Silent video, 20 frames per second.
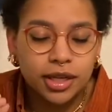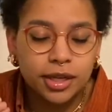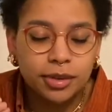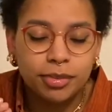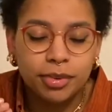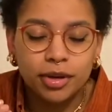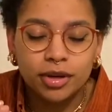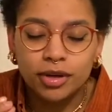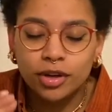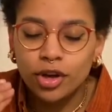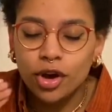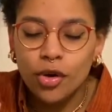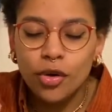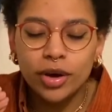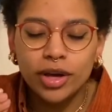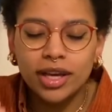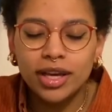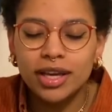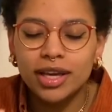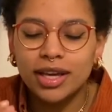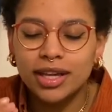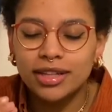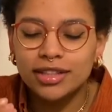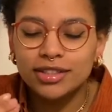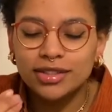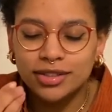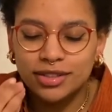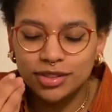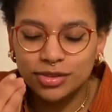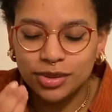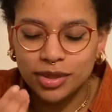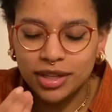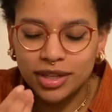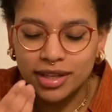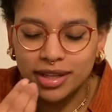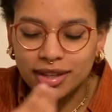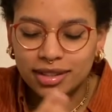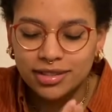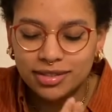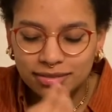But going into
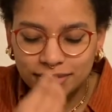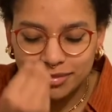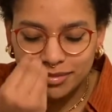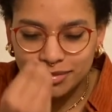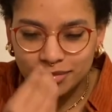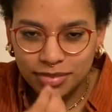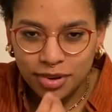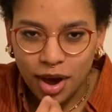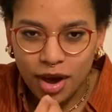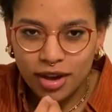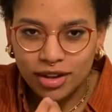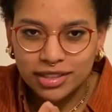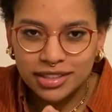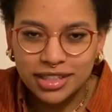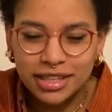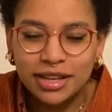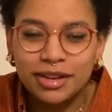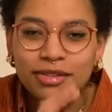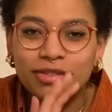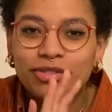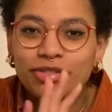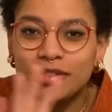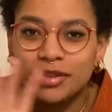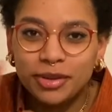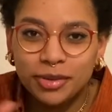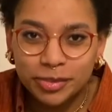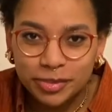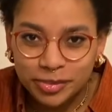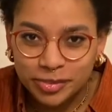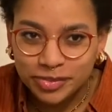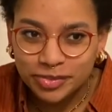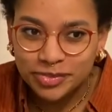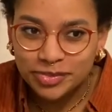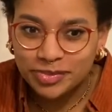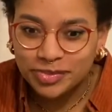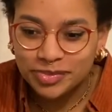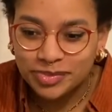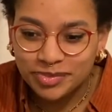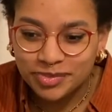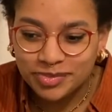it positive,
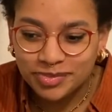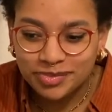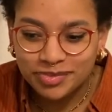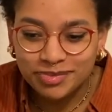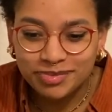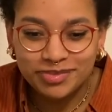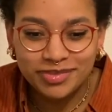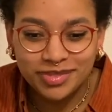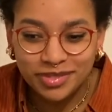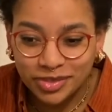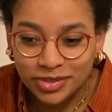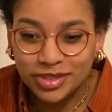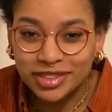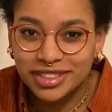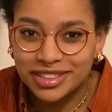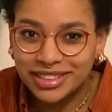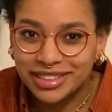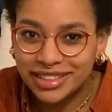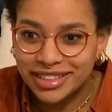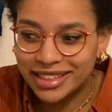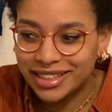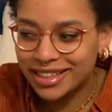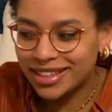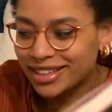we'll see.